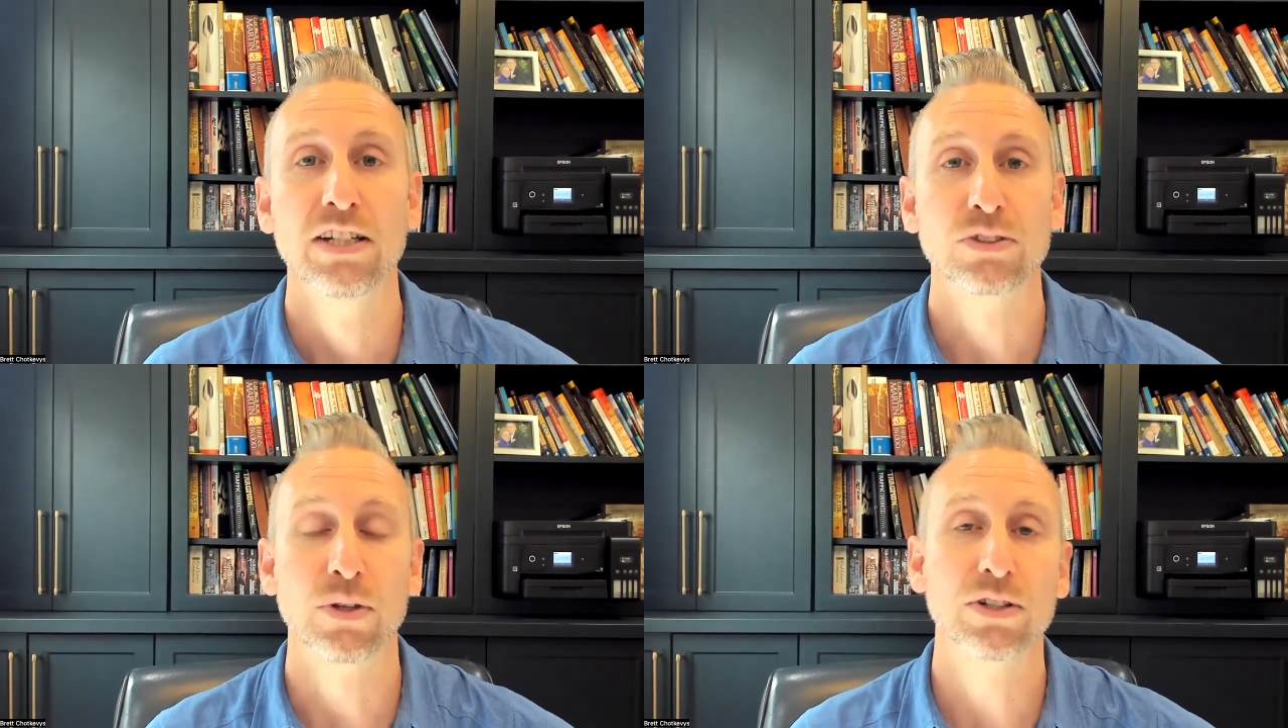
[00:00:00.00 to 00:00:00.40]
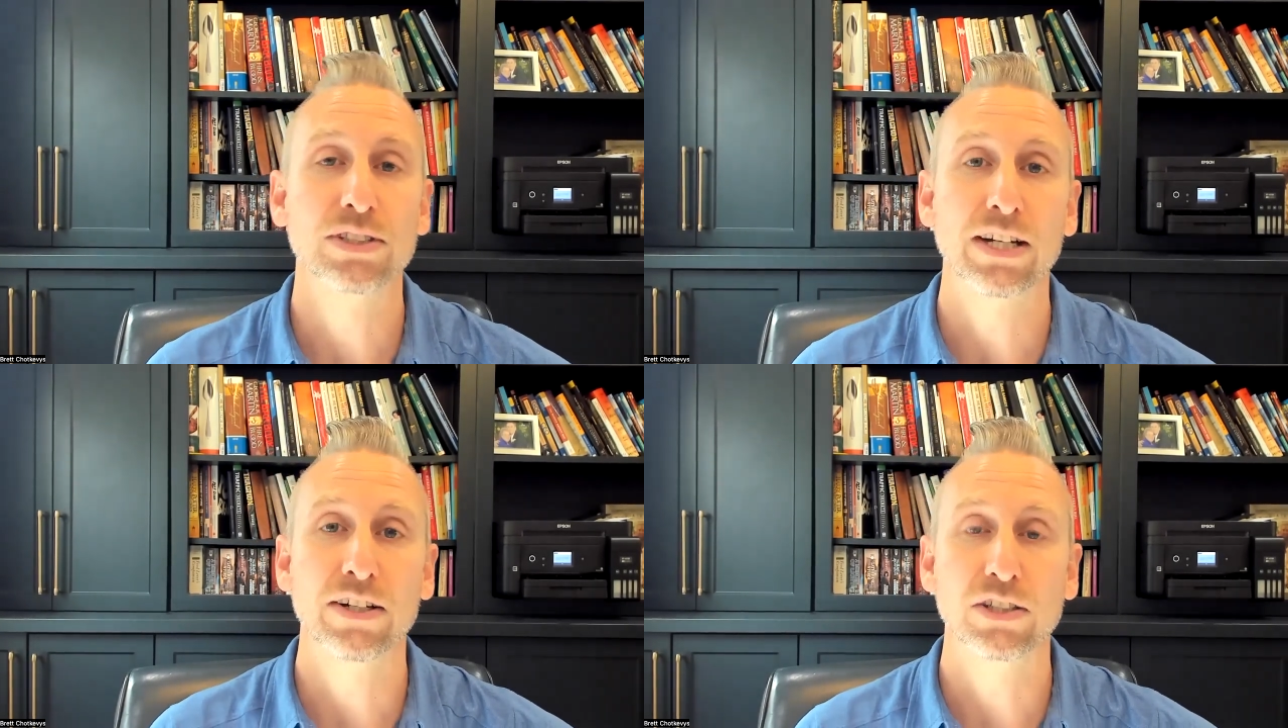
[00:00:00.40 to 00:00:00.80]
So there's
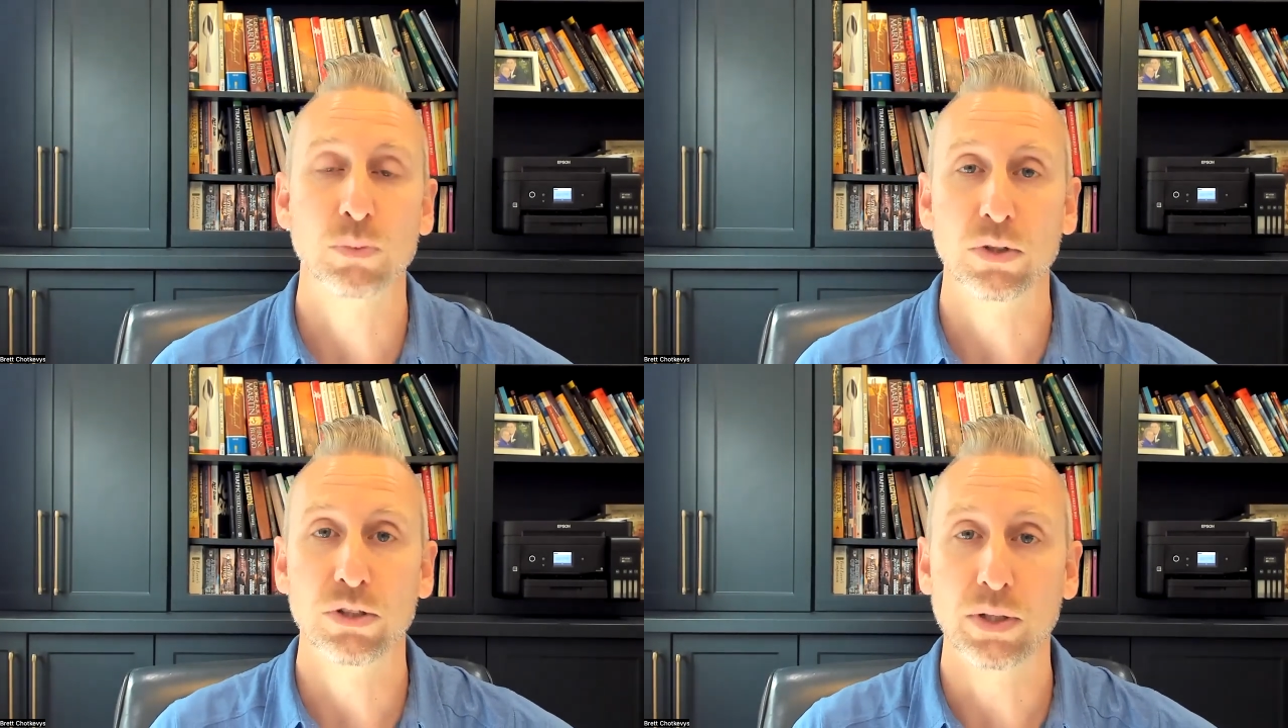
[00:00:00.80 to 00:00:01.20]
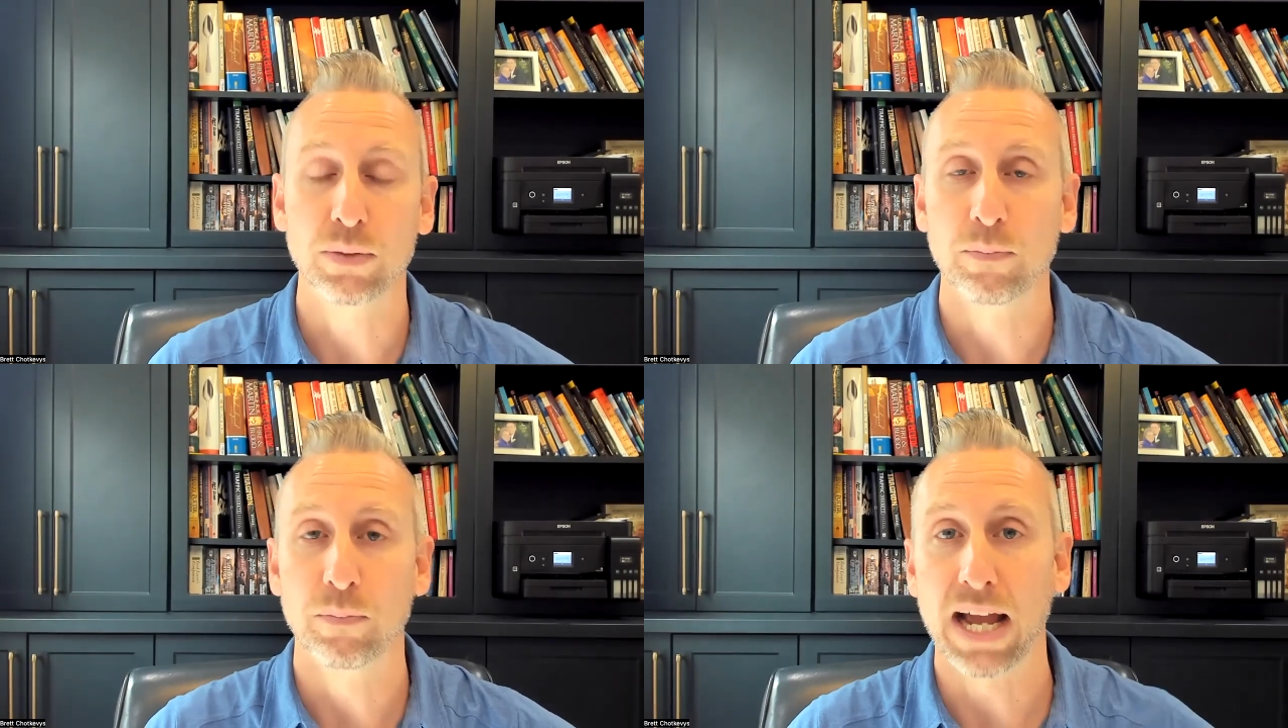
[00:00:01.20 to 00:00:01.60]
areas where you
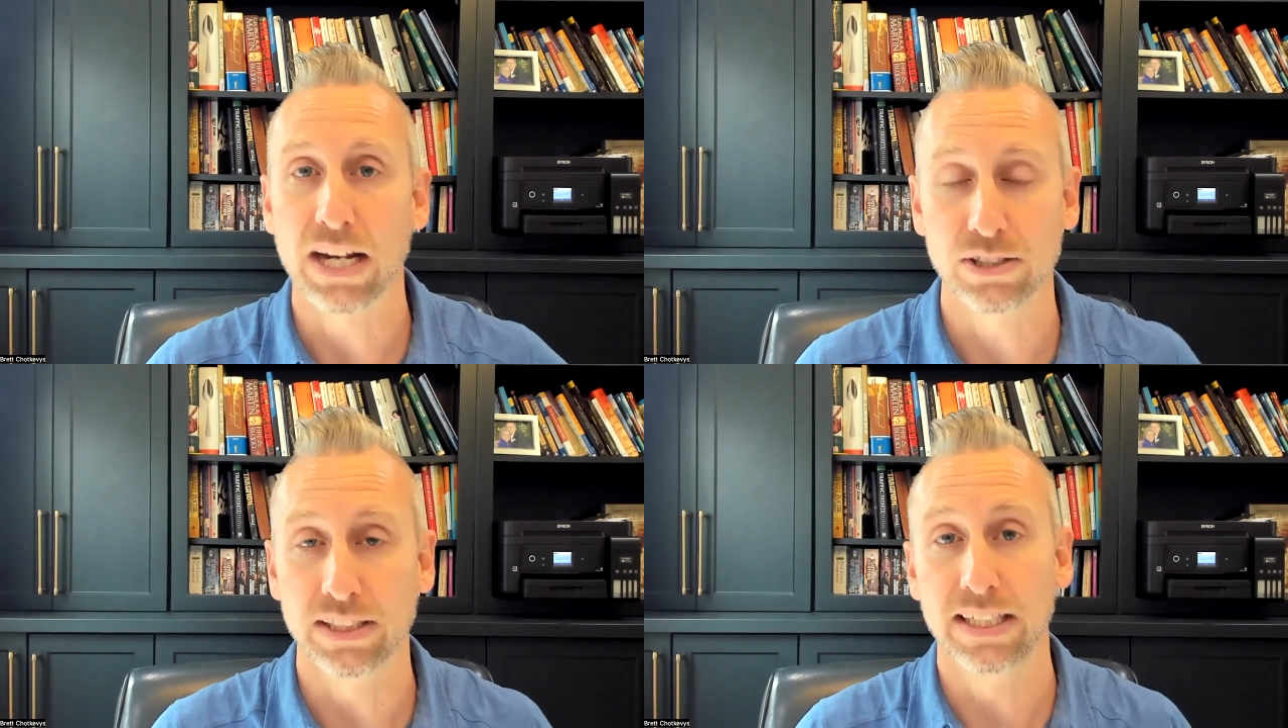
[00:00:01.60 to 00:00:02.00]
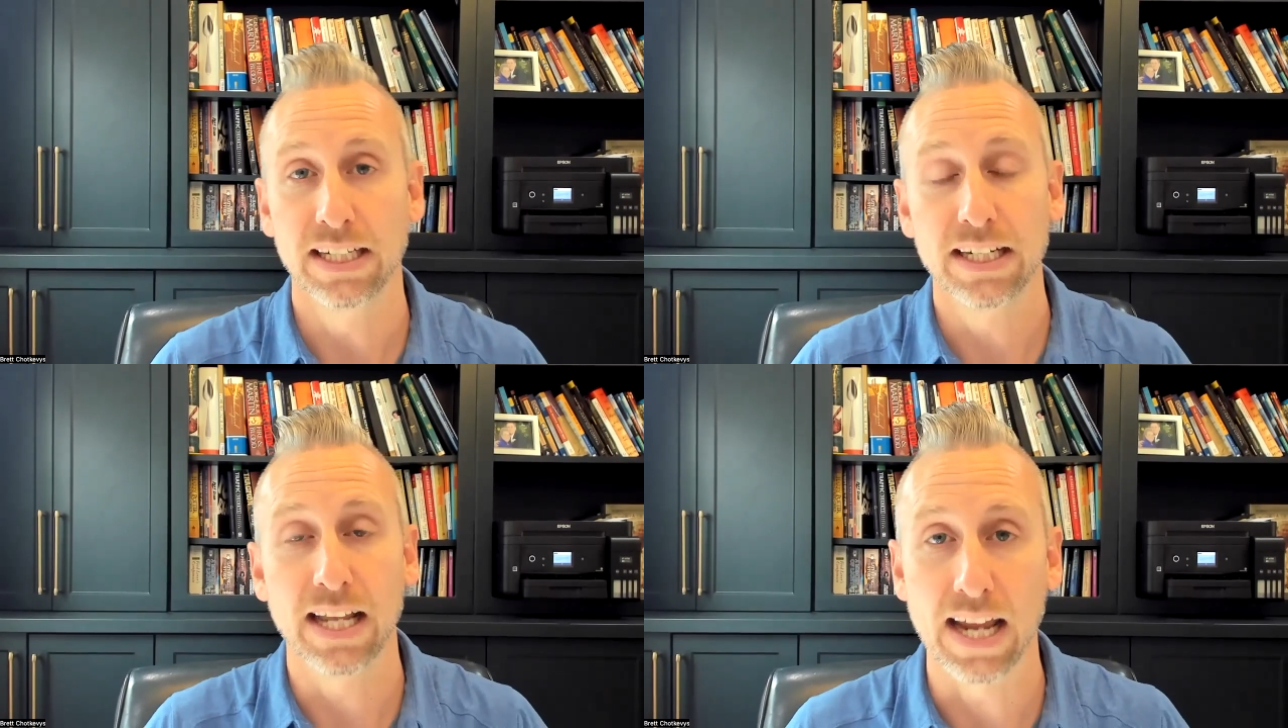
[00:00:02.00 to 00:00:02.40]
can actually
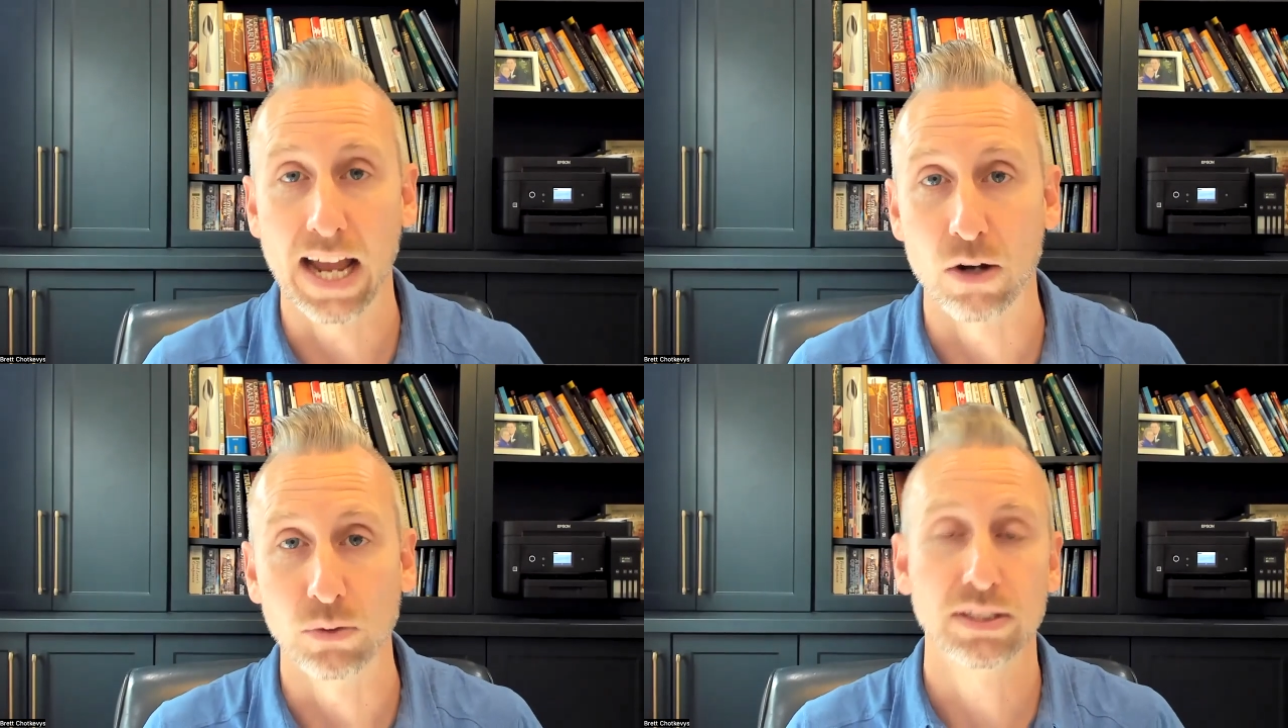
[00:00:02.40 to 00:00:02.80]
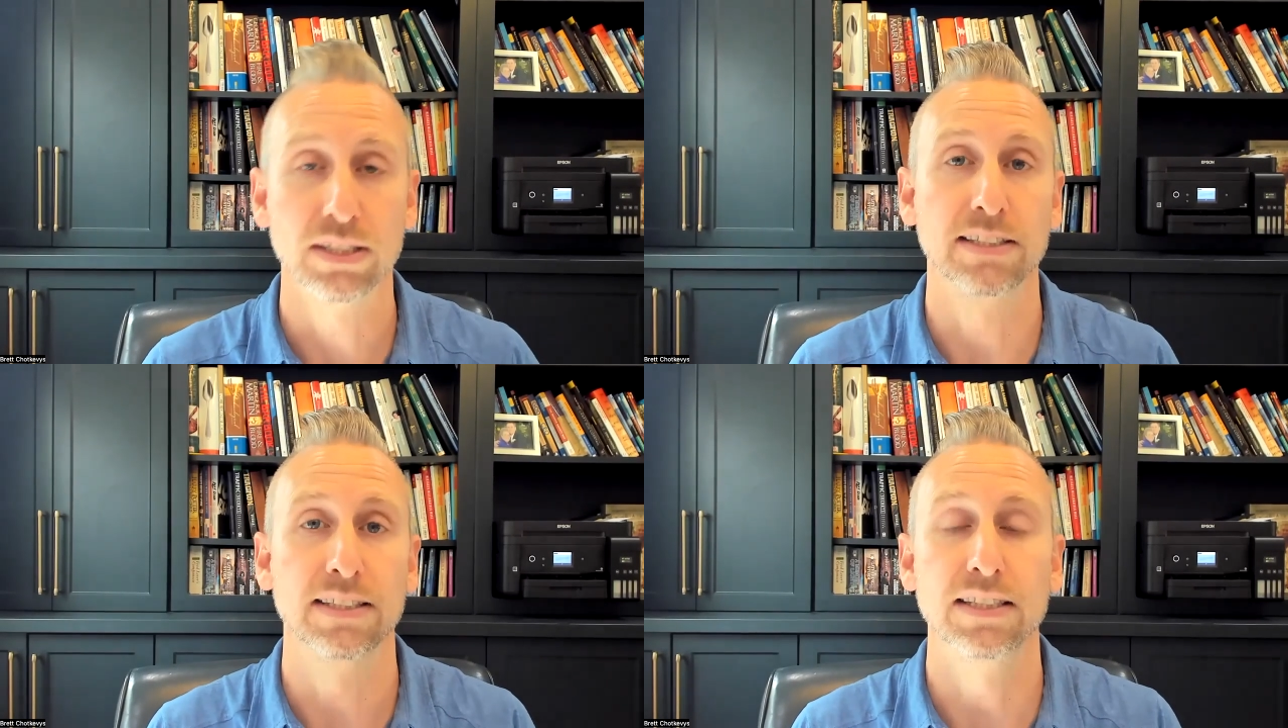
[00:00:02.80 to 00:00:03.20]
get a house, an
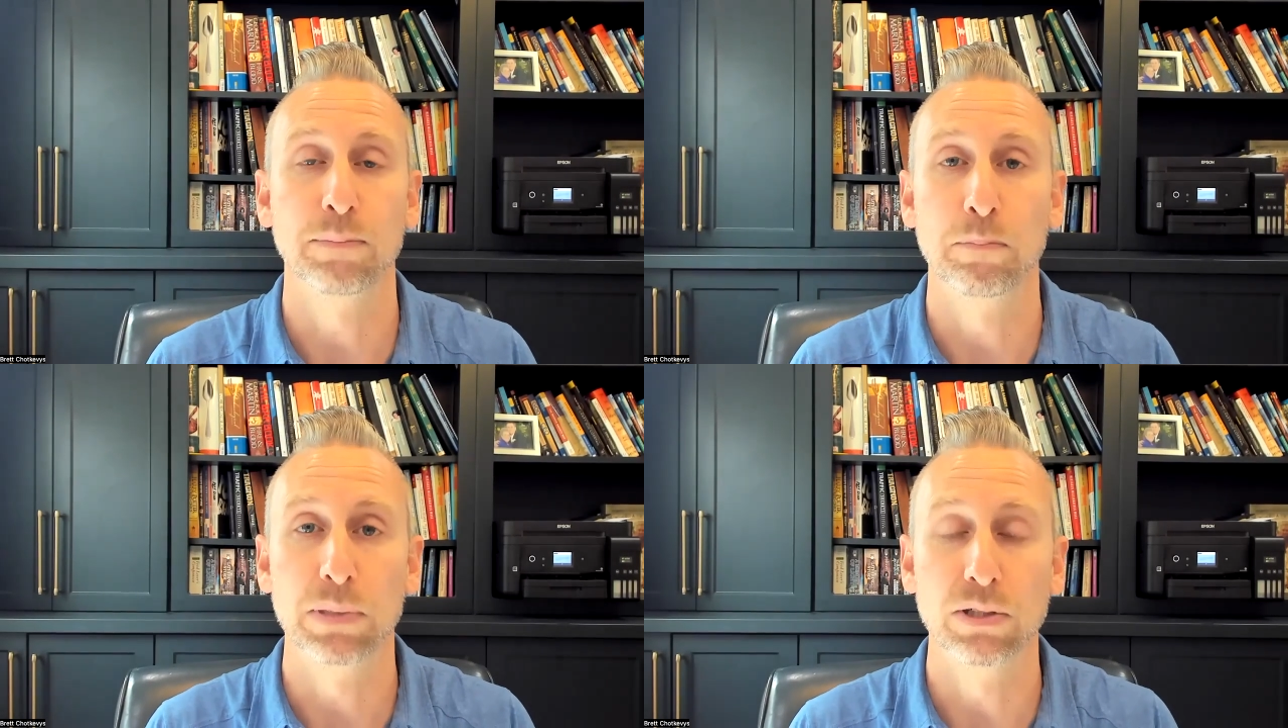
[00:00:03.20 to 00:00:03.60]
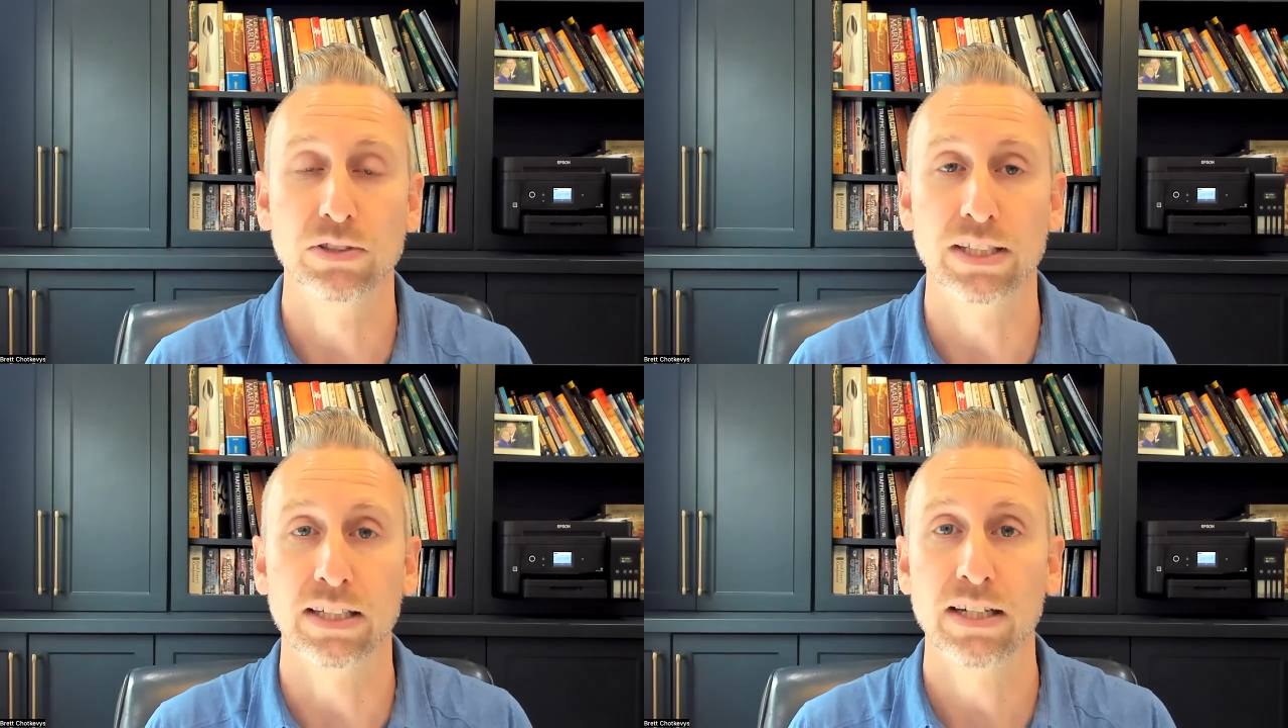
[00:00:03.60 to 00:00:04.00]
existing
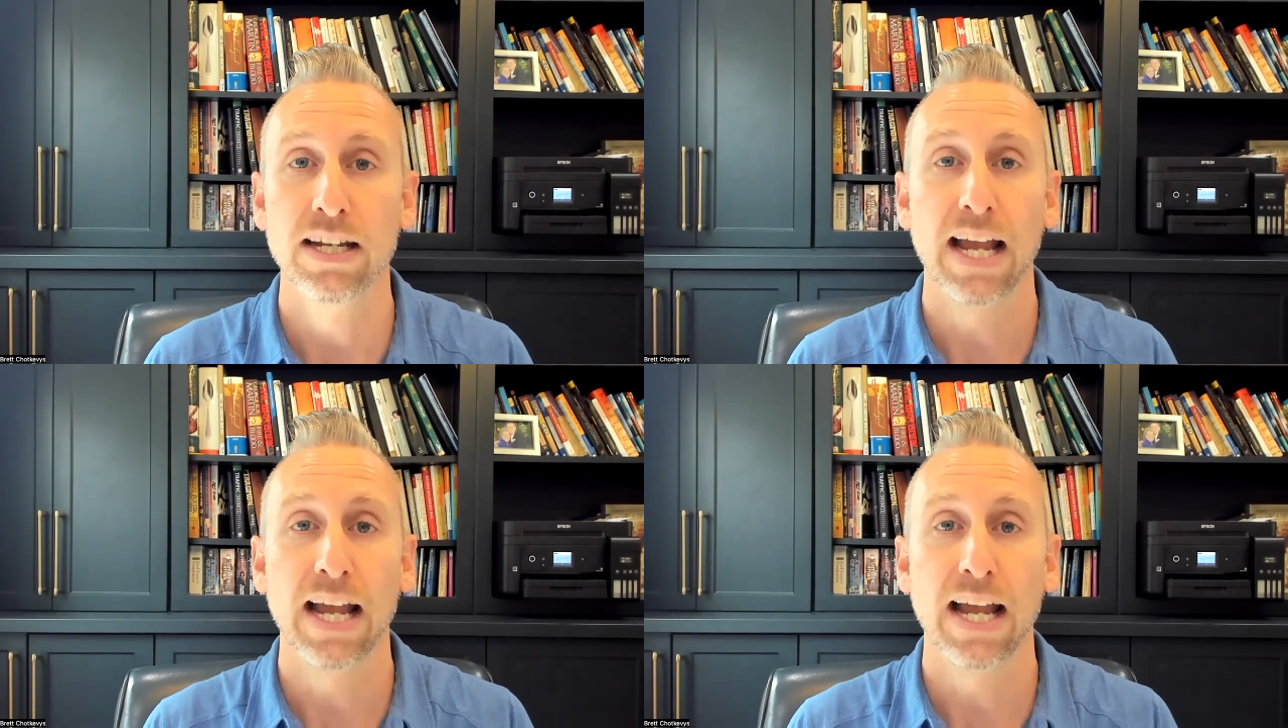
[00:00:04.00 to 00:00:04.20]
building,